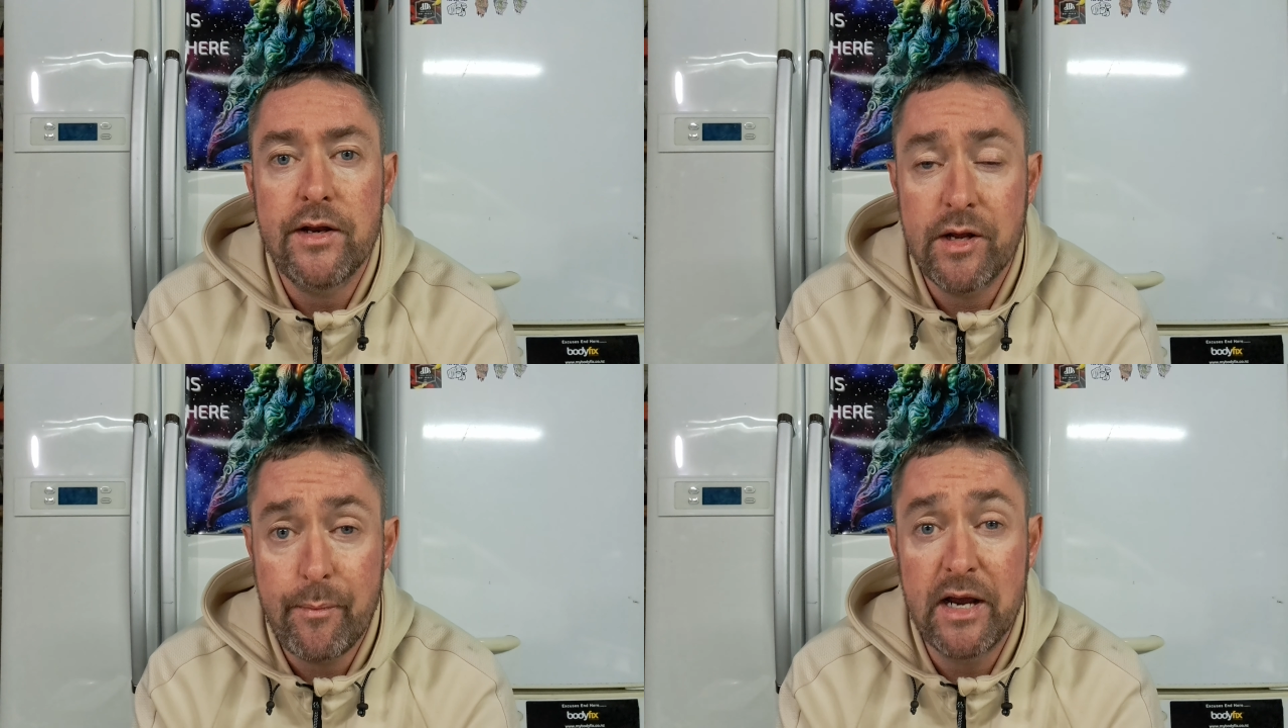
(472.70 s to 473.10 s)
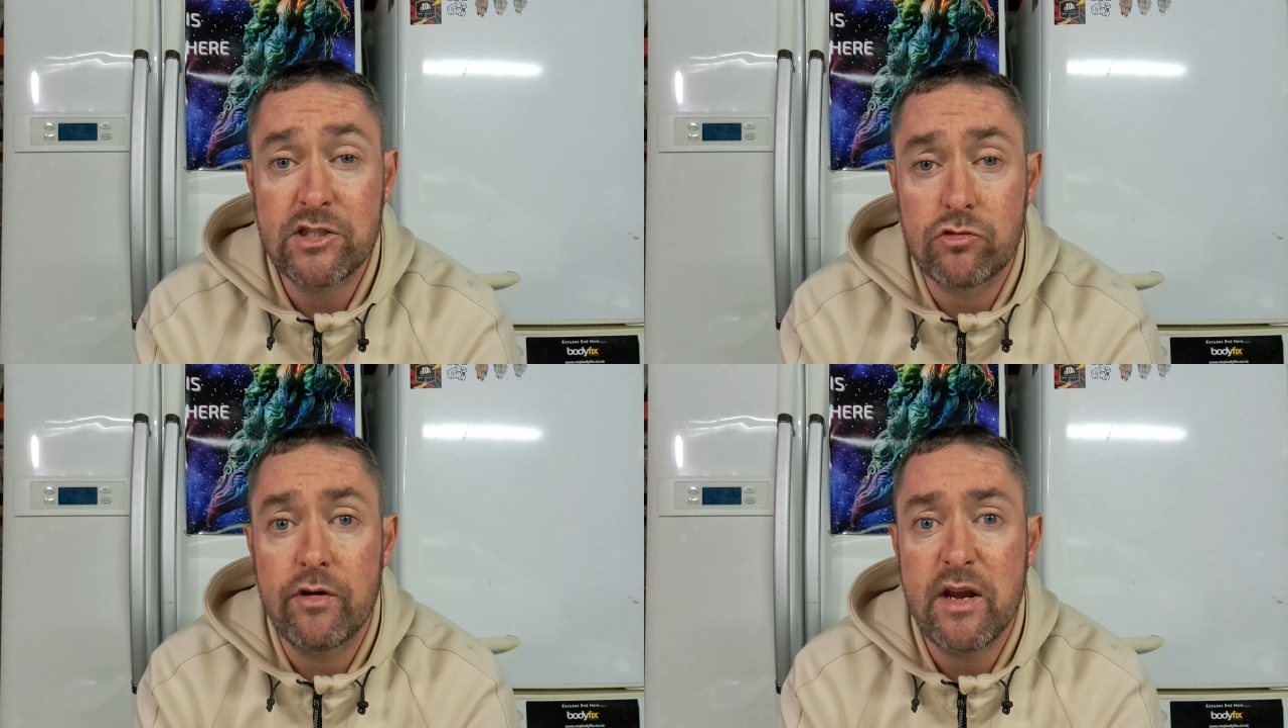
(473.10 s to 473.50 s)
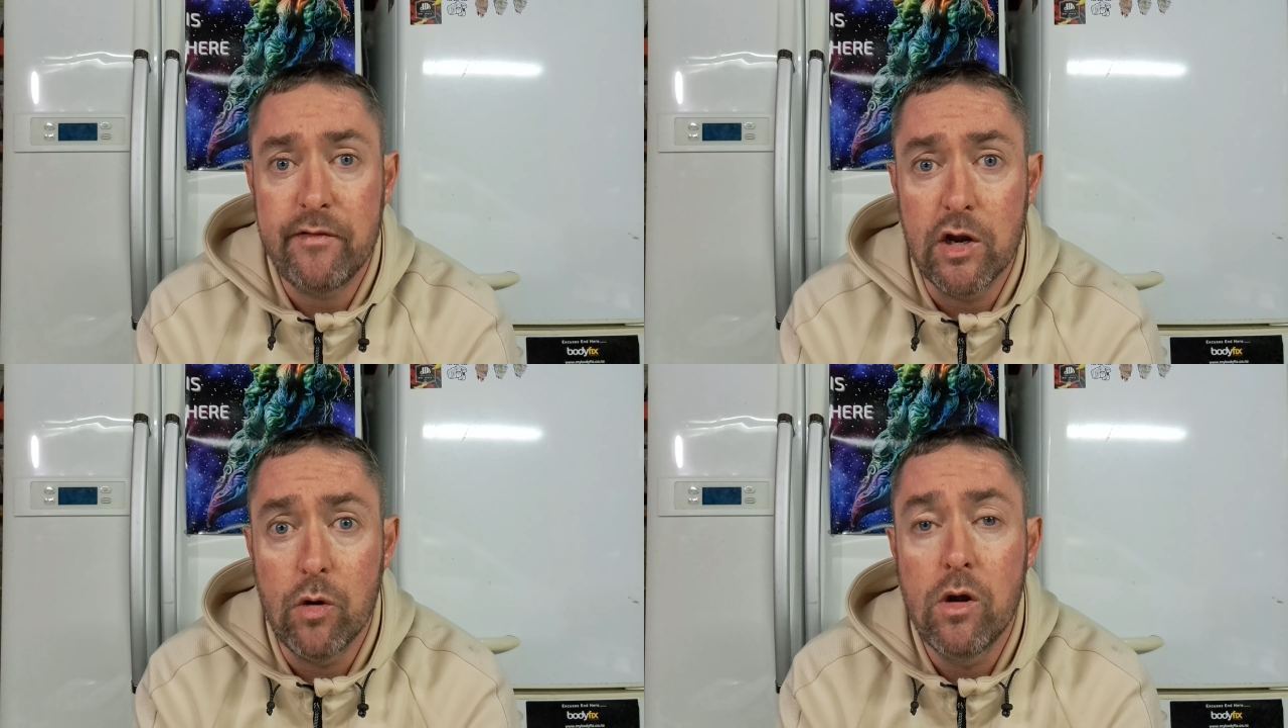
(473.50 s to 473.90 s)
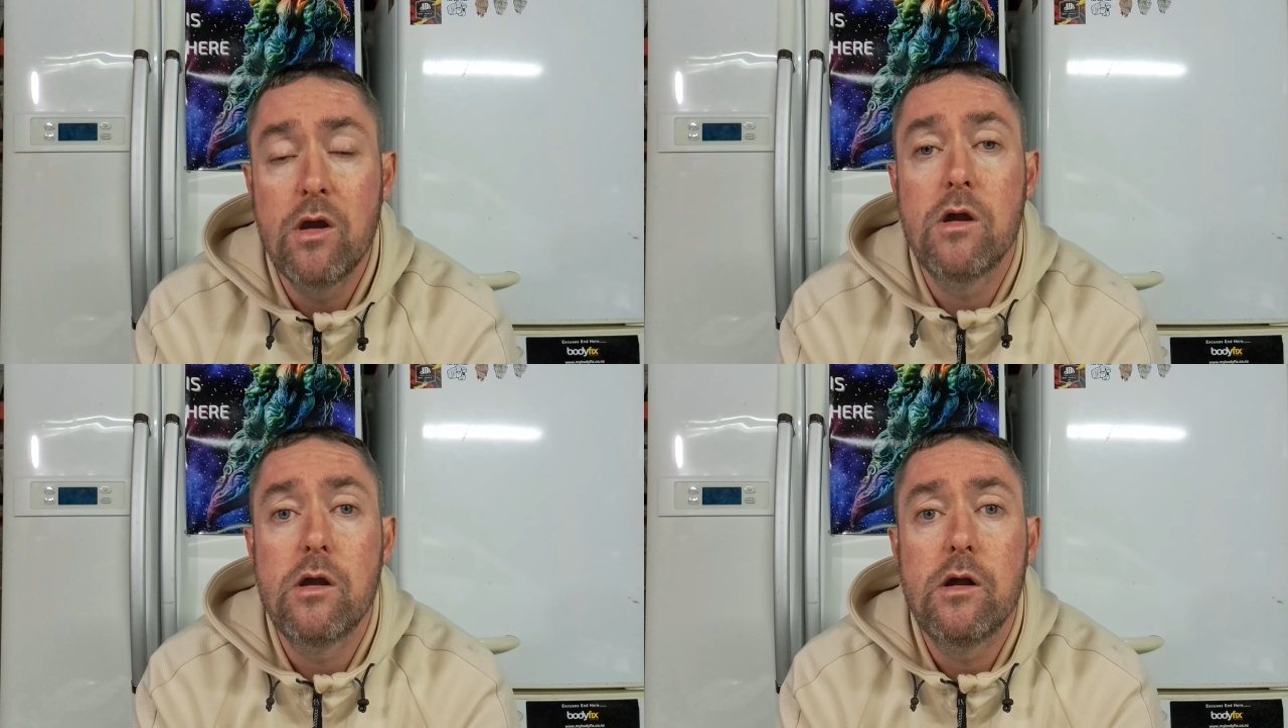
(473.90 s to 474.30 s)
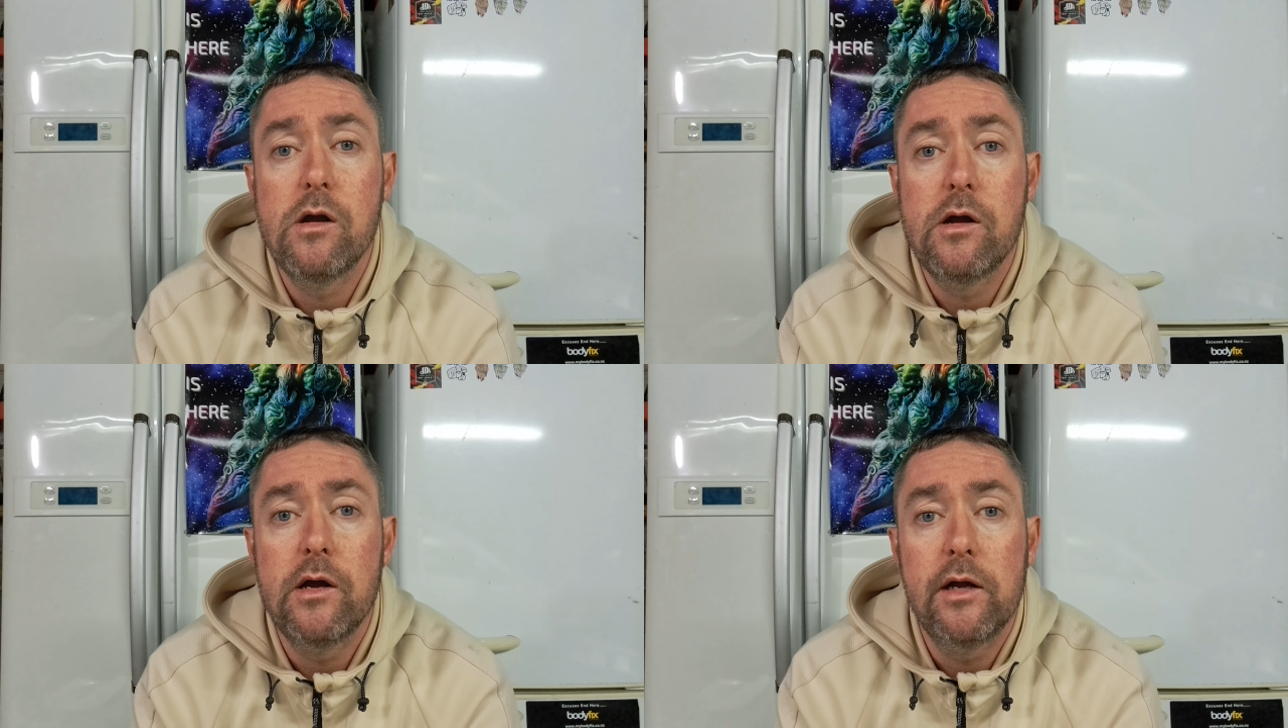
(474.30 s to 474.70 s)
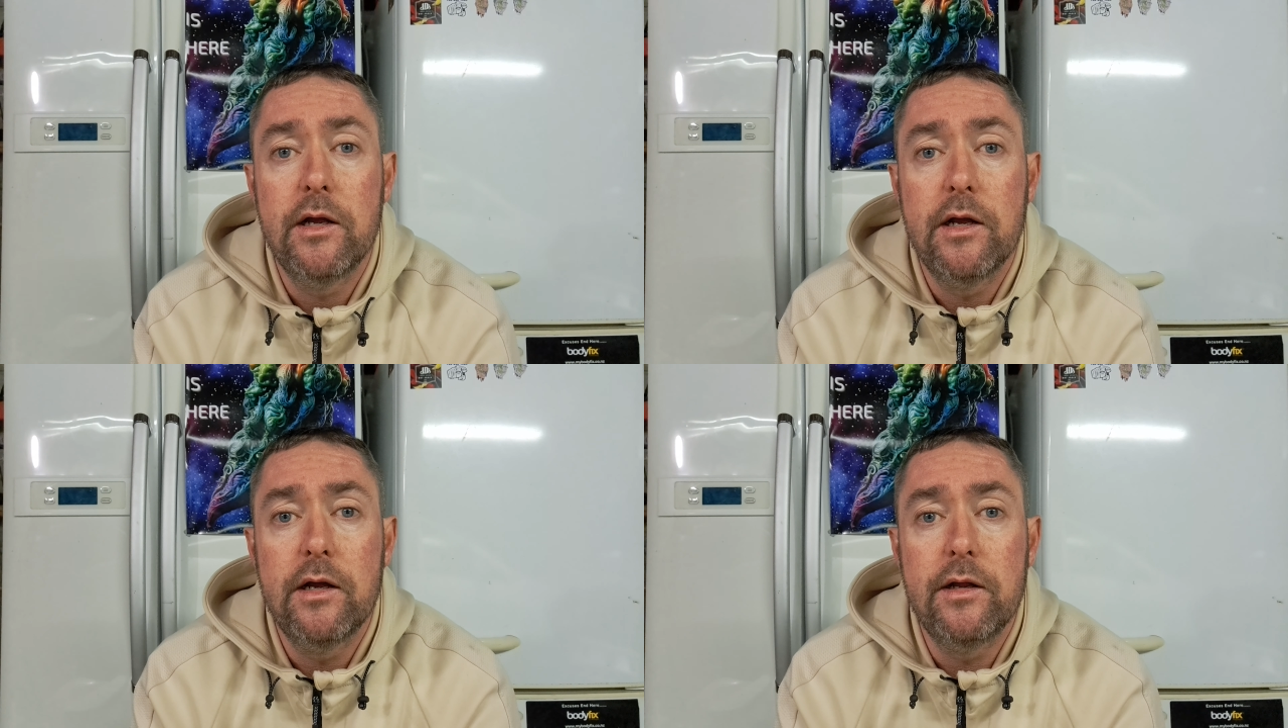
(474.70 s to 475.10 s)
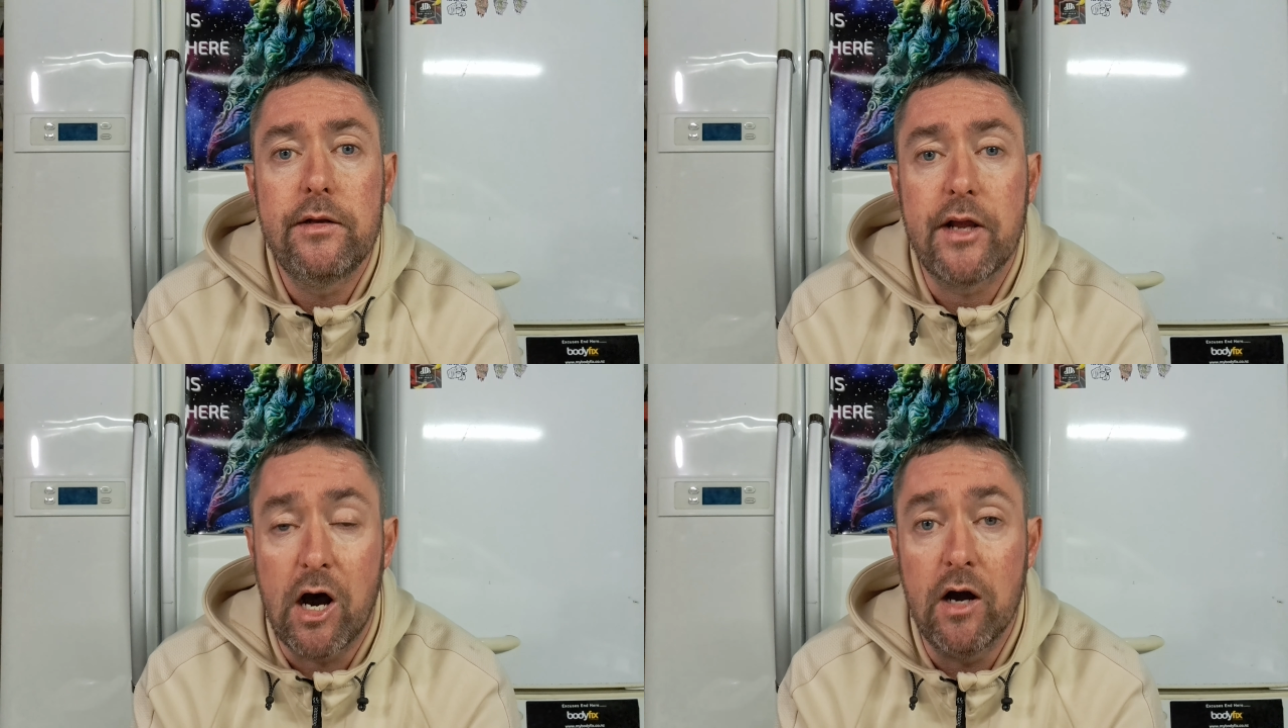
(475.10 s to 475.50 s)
The best review that